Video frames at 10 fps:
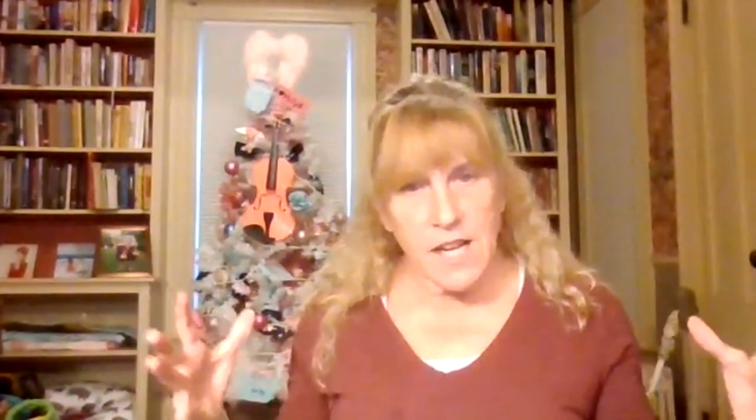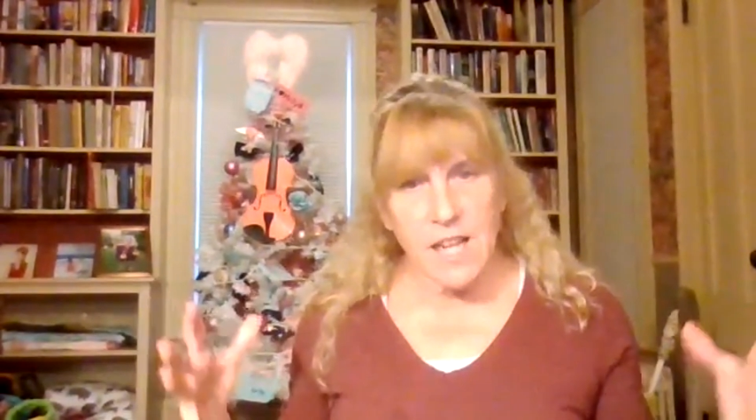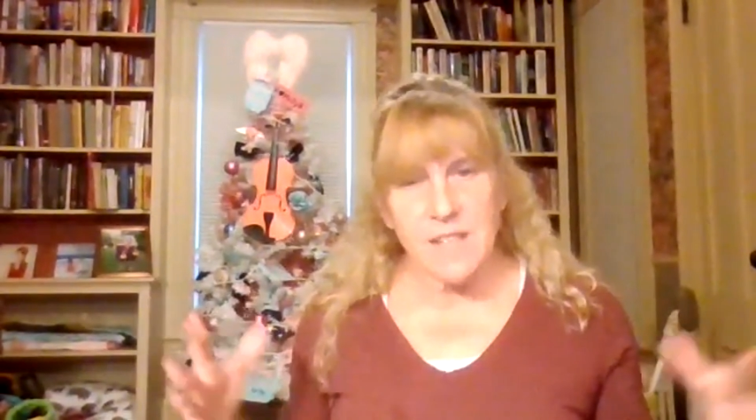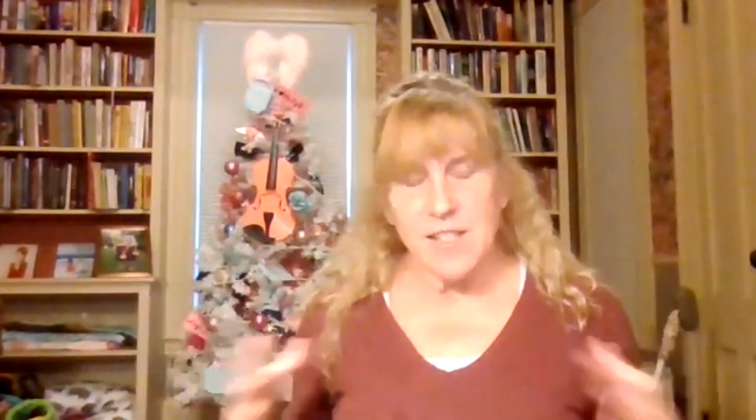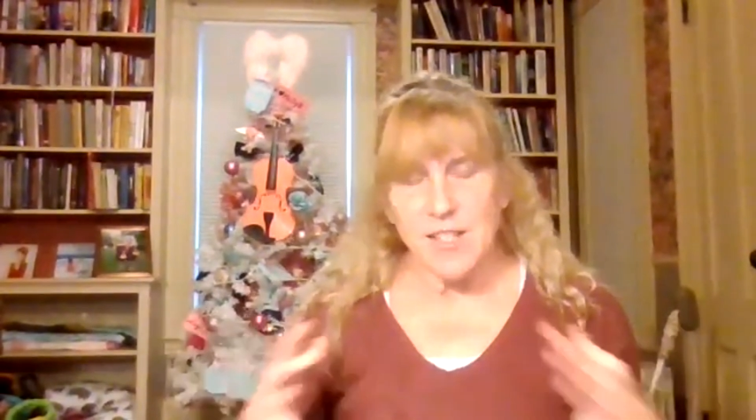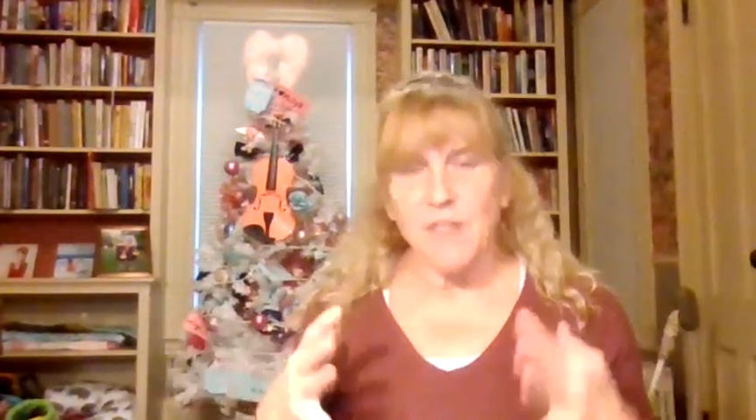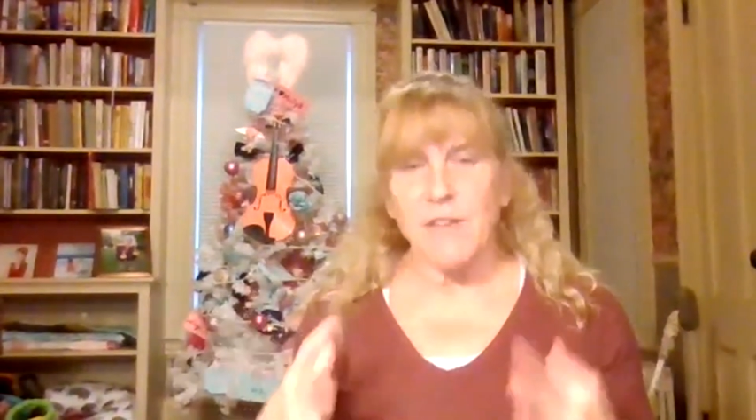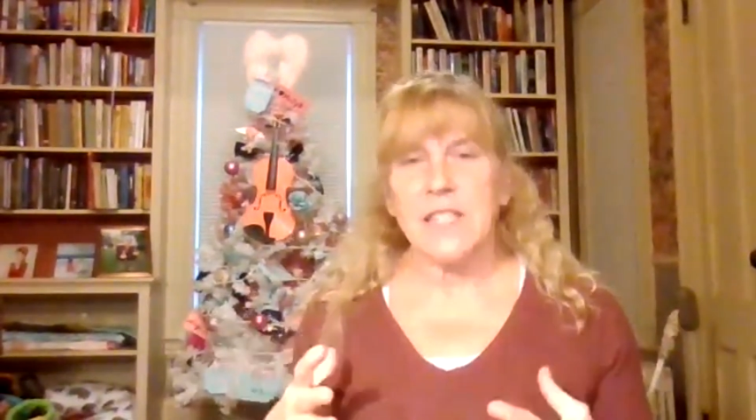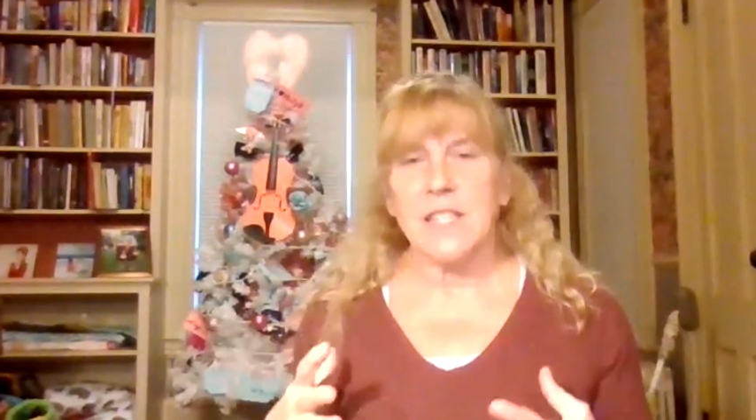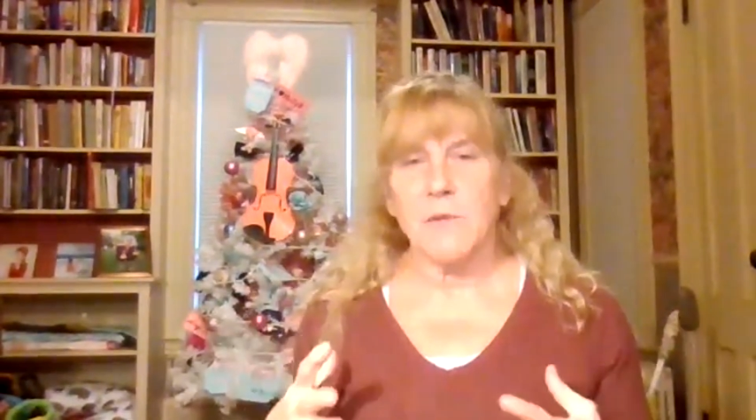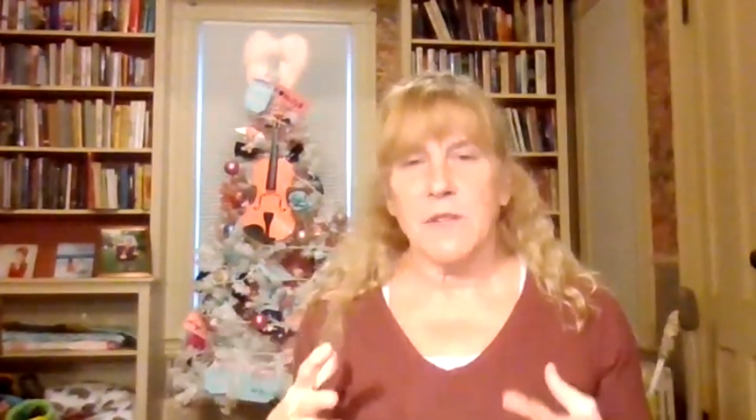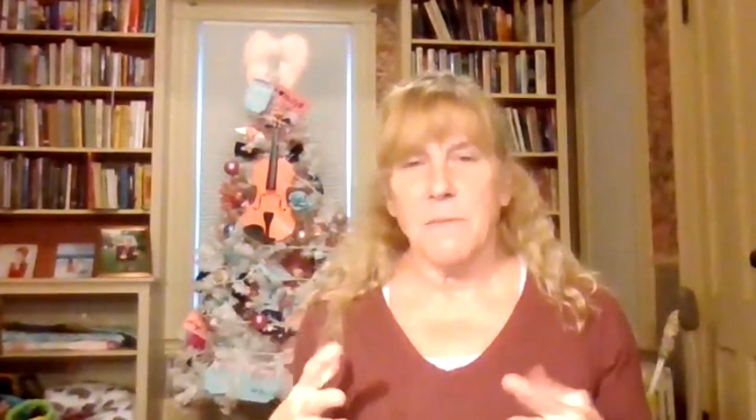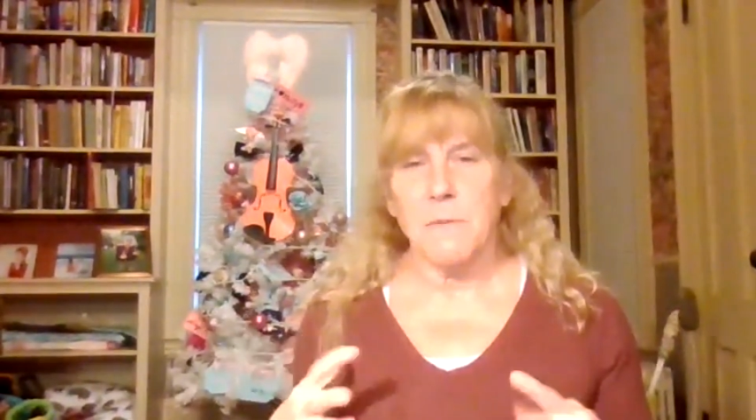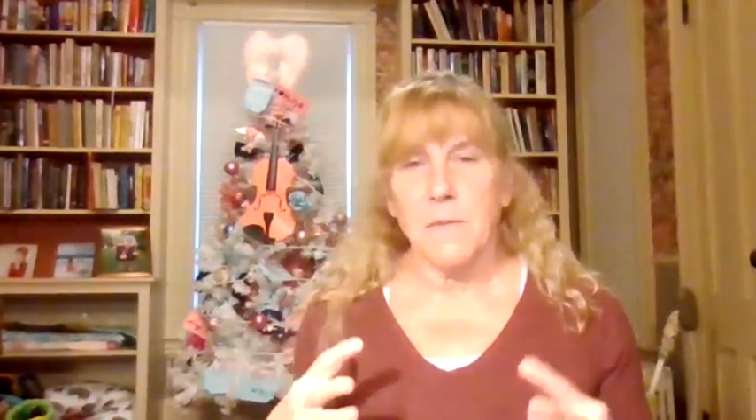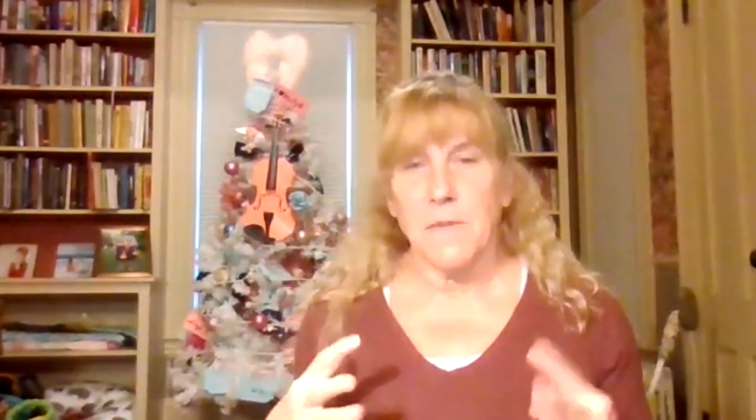tickets,
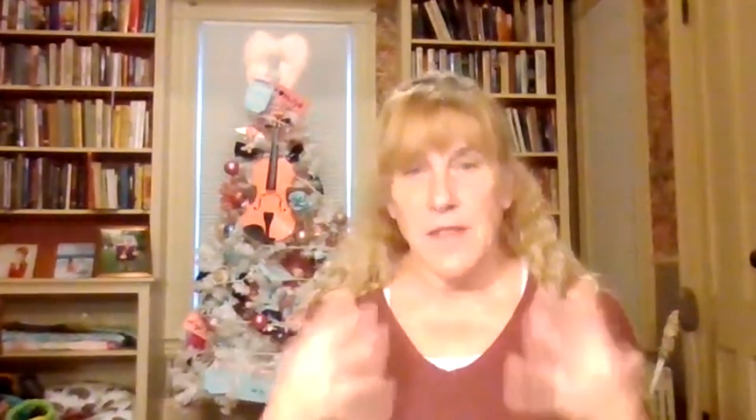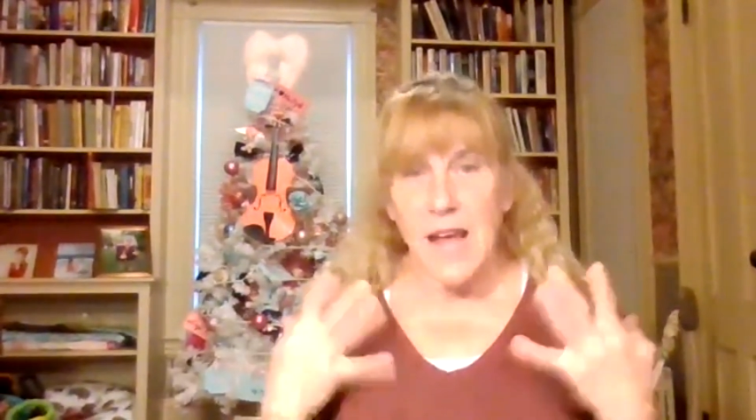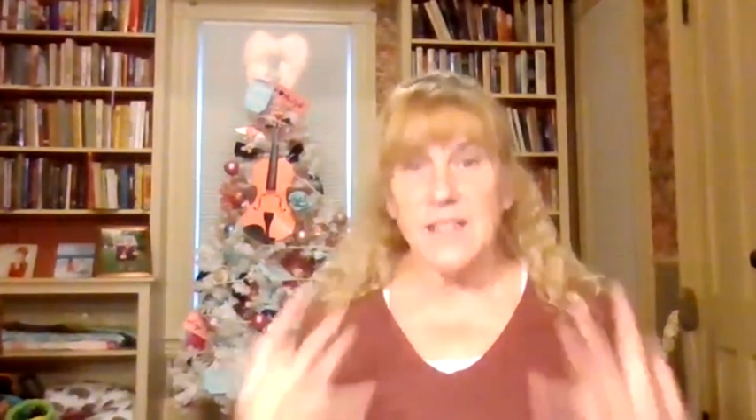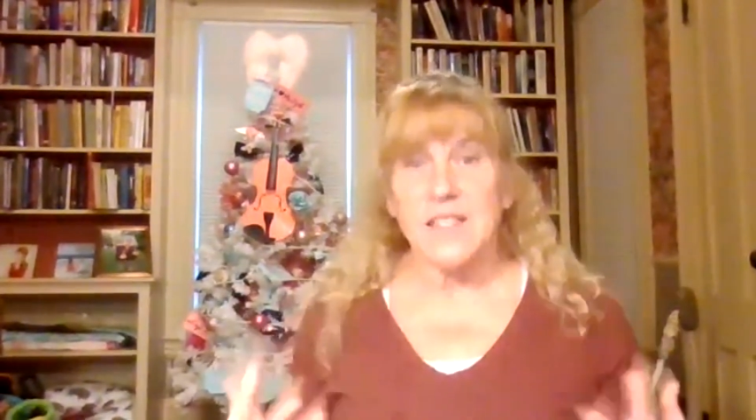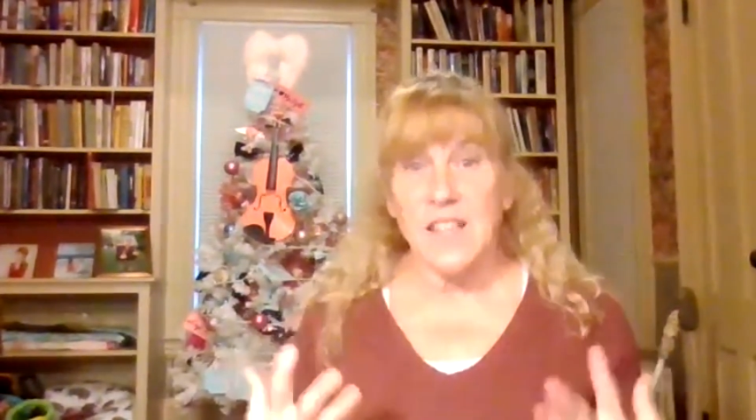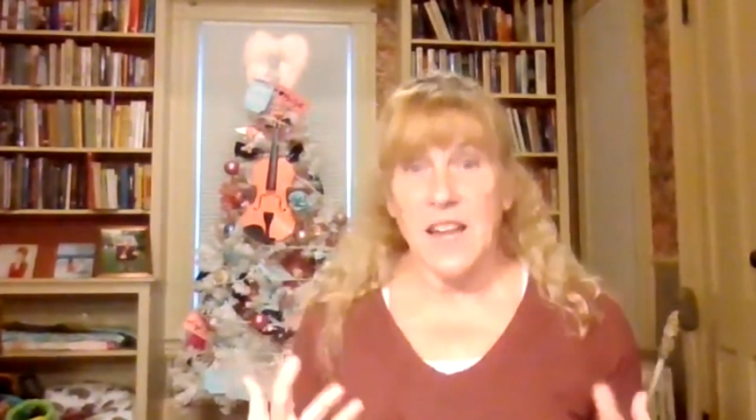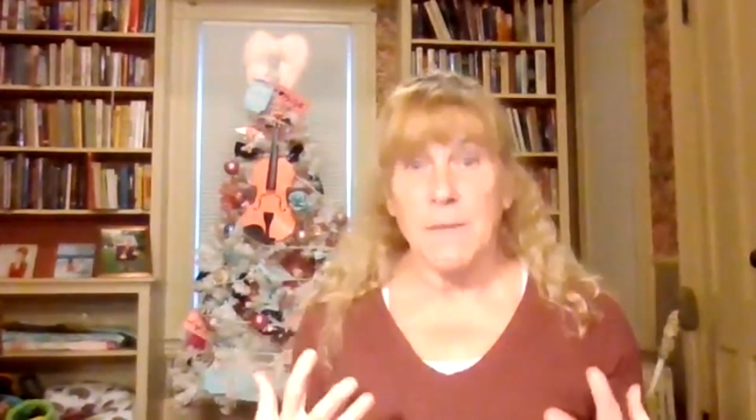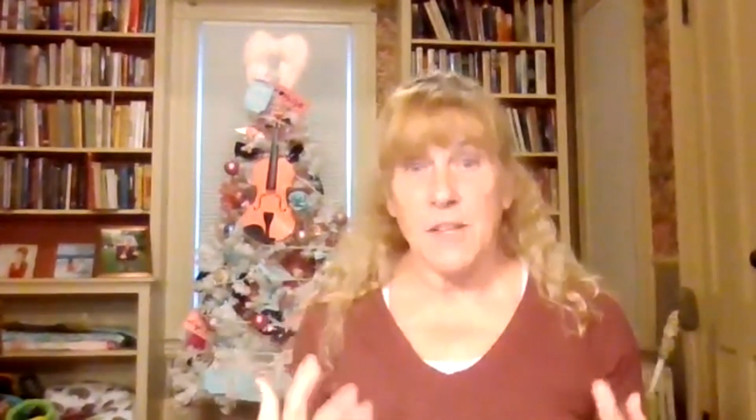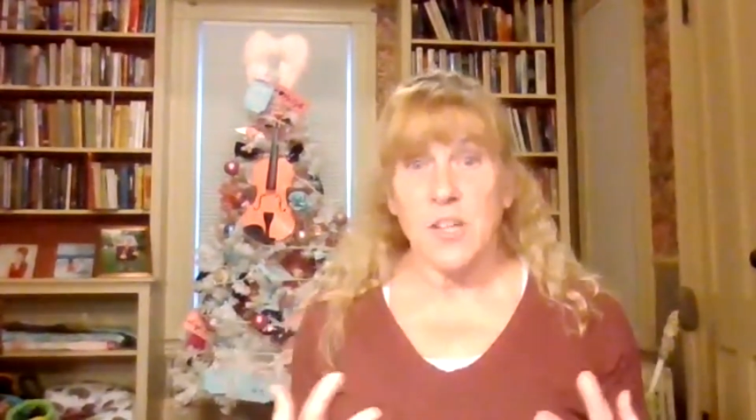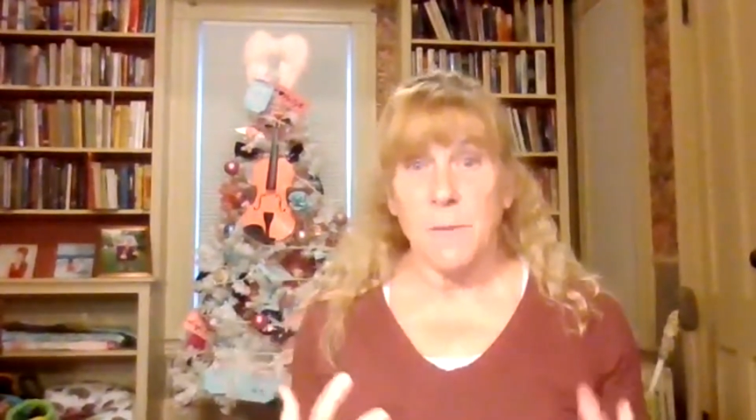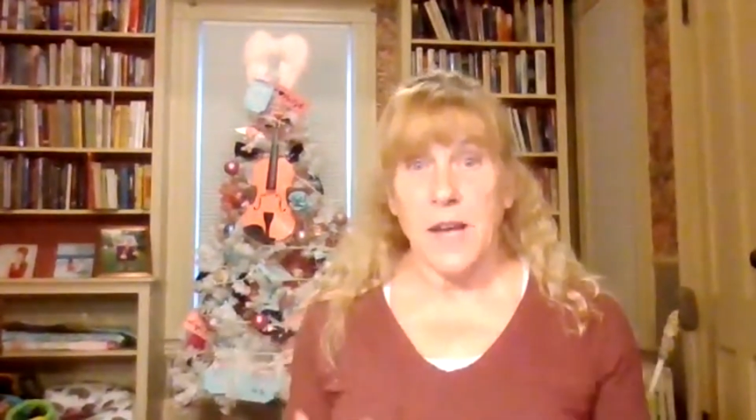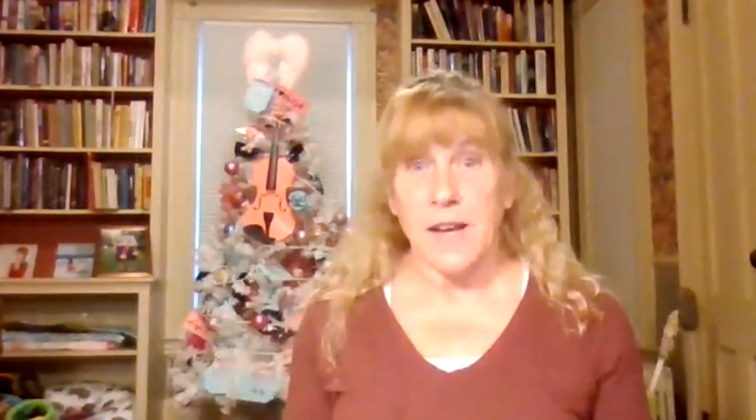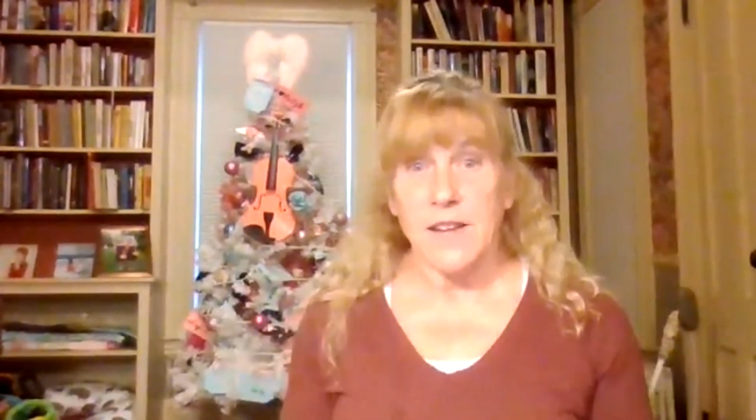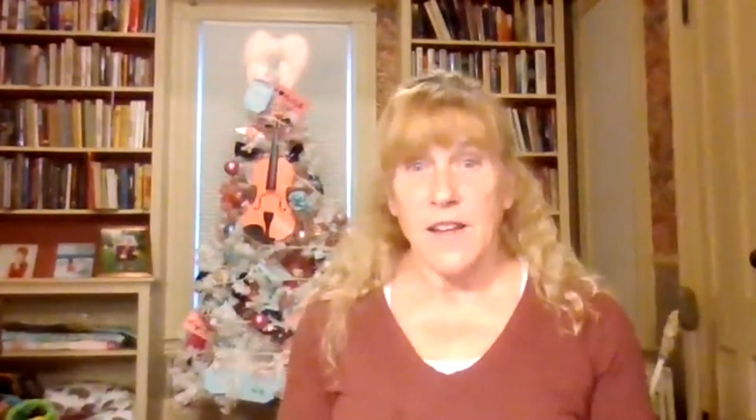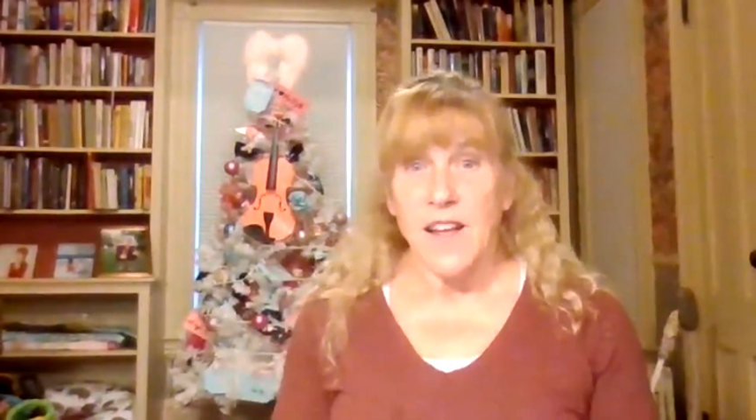that's the name that she
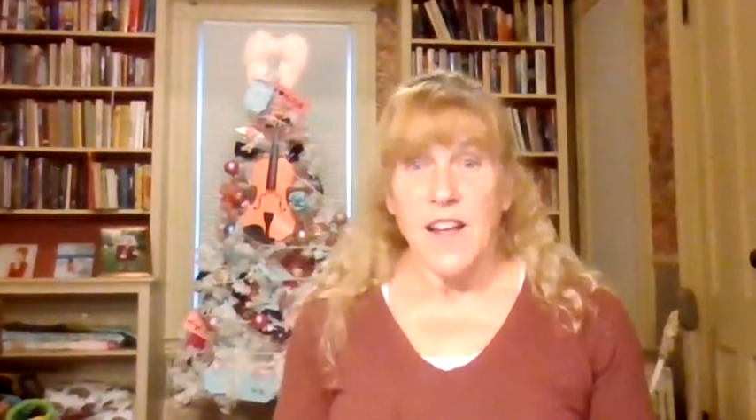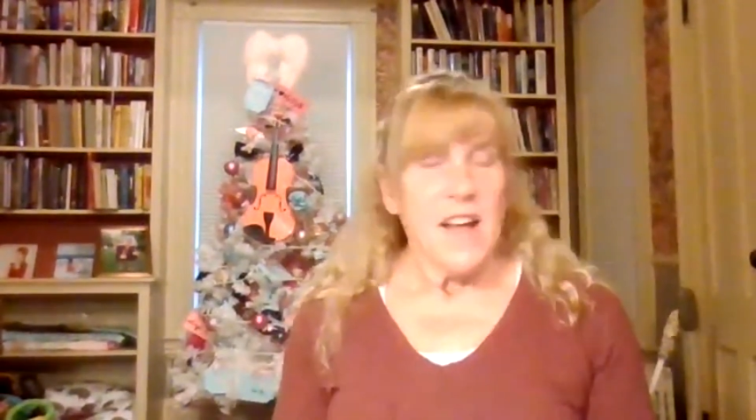picked.